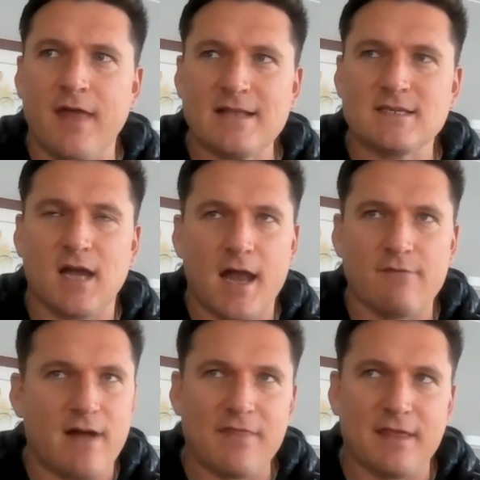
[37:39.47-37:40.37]
that's kind
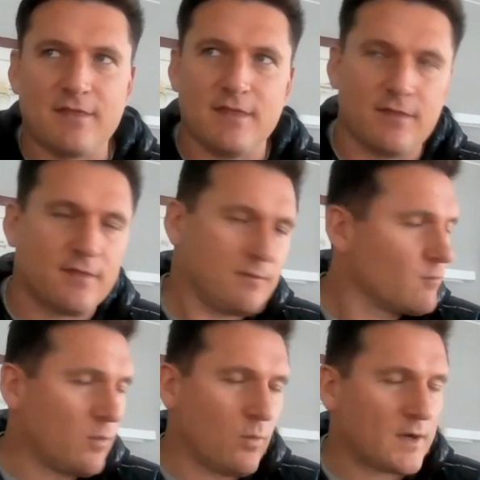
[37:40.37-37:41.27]
of, I think,
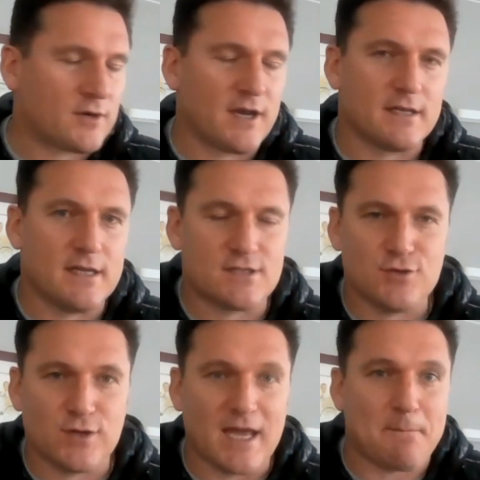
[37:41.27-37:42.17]
what cricket needs to
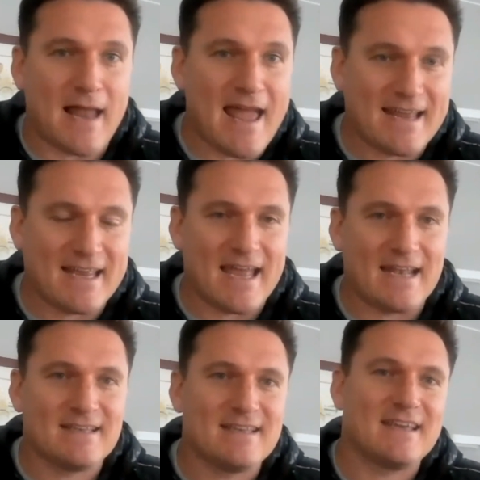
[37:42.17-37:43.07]
do. Get playing
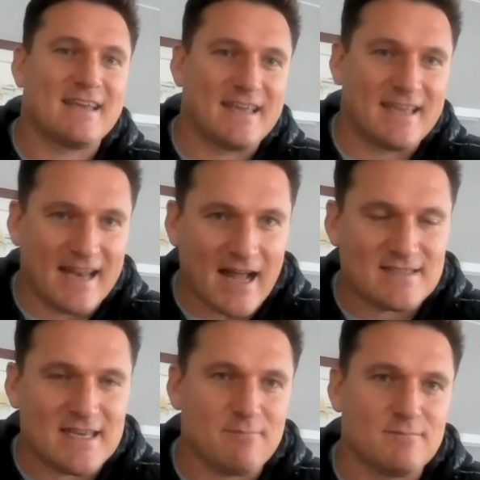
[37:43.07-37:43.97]
again, get our
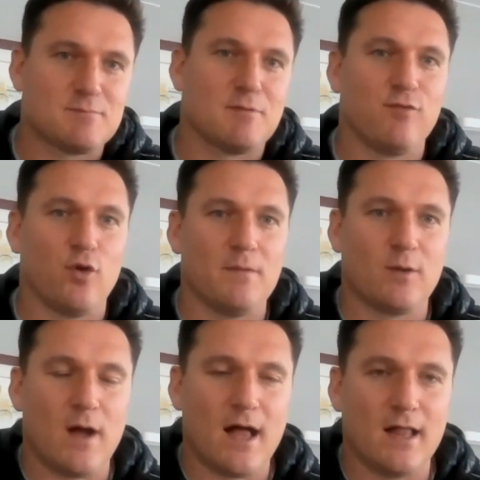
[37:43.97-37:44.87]
teams
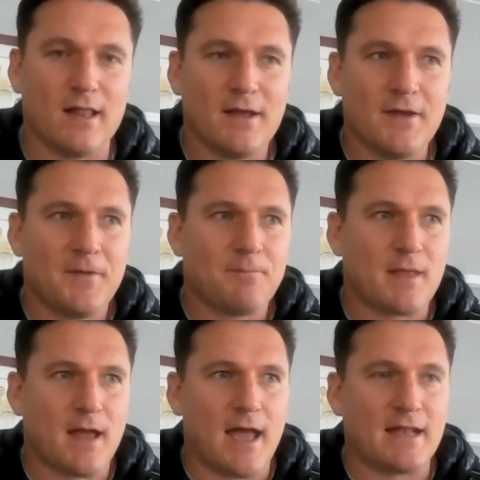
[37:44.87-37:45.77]
performing well,
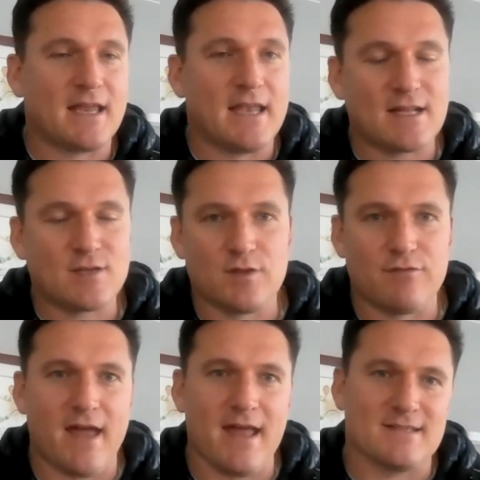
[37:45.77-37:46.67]
and connect with the
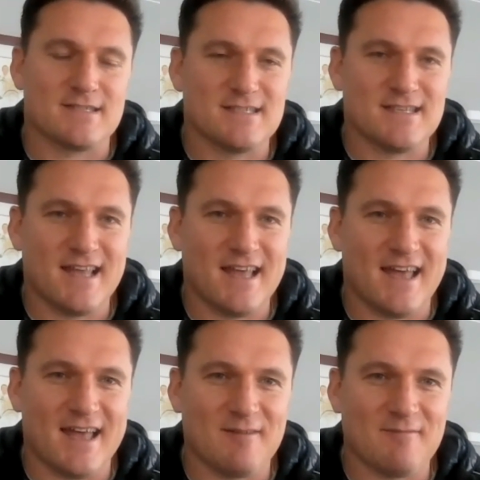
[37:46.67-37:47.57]
fans.
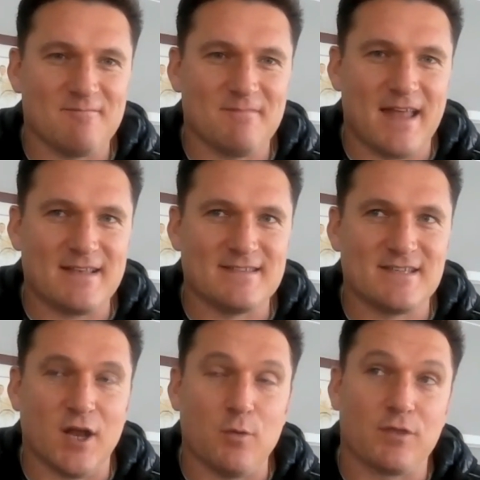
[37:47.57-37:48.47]

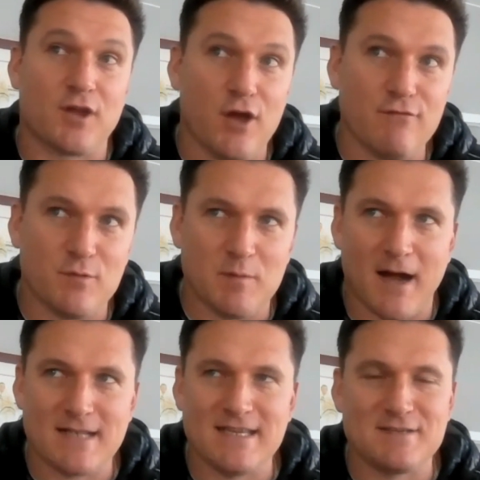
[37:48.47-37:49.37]
With COVID, we
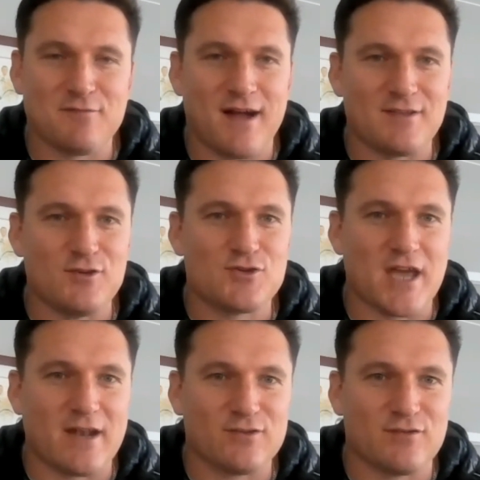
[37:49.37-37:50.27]
might need to find new
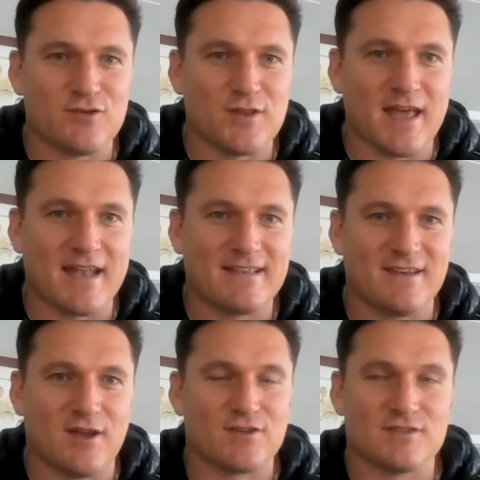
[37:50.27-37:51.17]
channels of doing that,
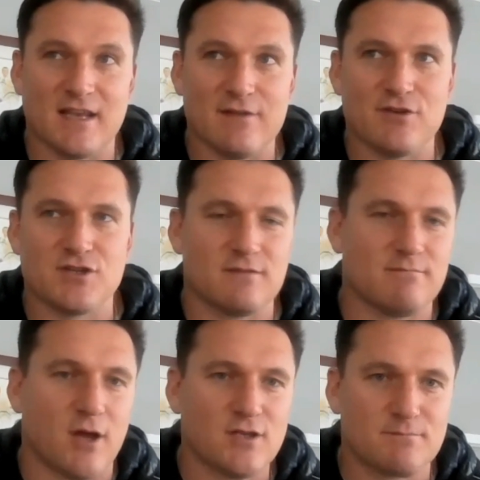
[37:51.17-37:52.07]
because
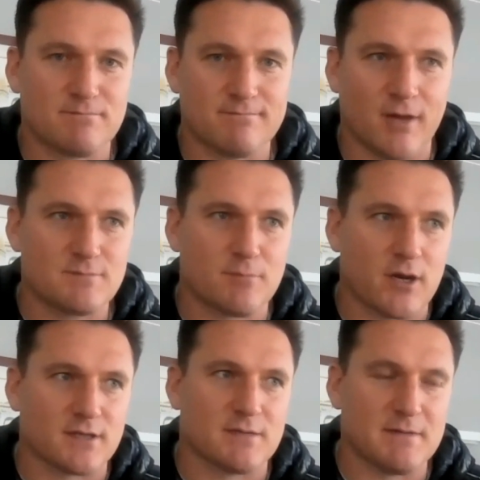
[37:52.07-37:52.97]
television, most
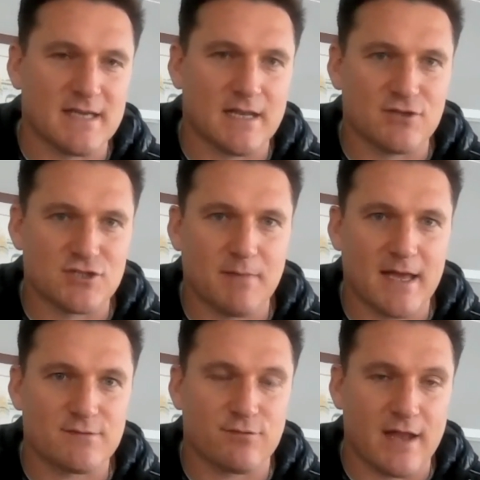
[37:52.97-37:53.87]
products are going to be television
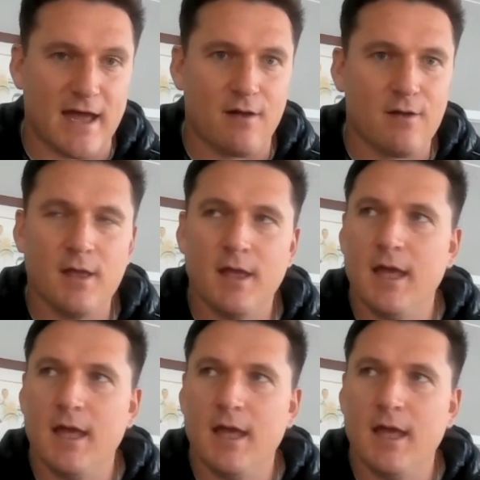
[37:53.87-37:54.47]
based for now.